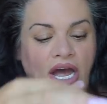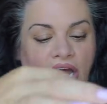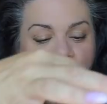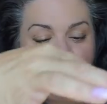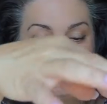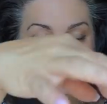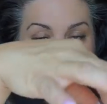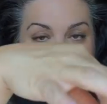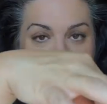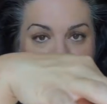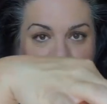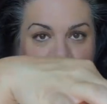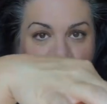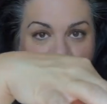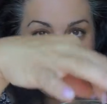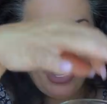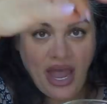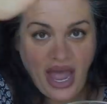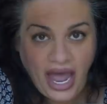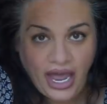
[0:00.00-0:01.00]
A
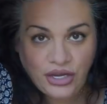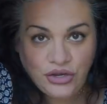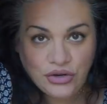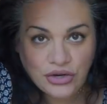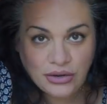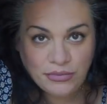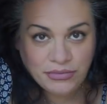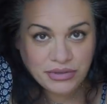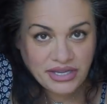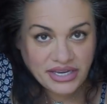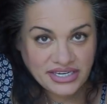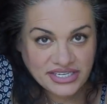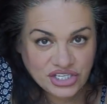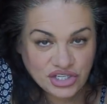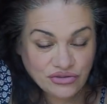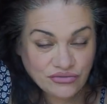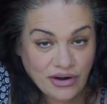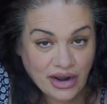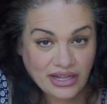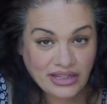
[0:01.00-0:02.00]
dropper, and you can place
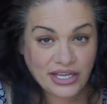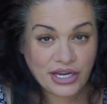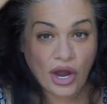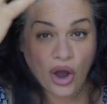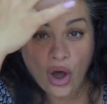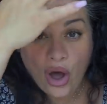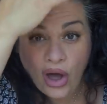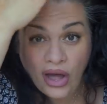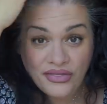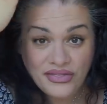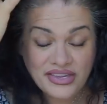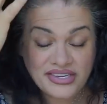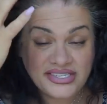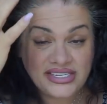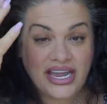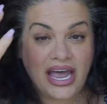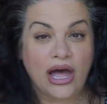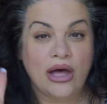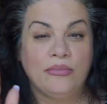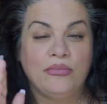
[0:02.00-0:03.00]
directly on the
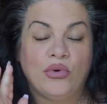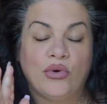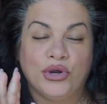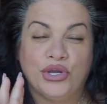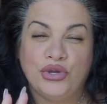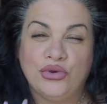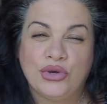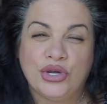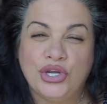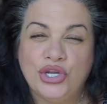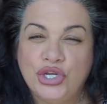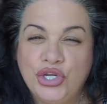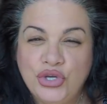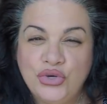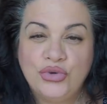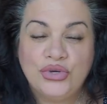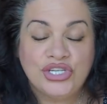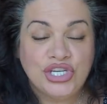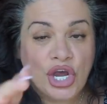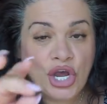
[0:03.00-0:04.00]
scalp, or you can
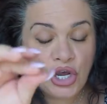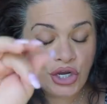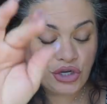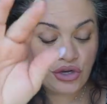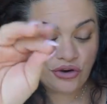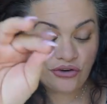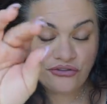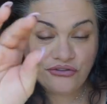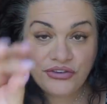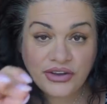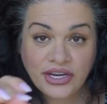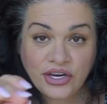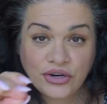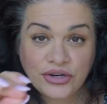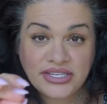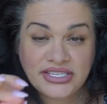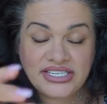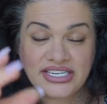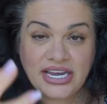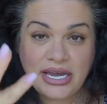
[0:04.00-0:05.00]
use your
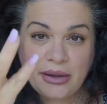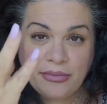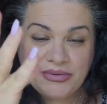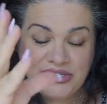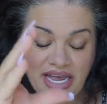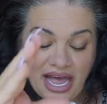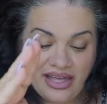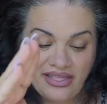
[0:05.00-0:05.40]
fingertips.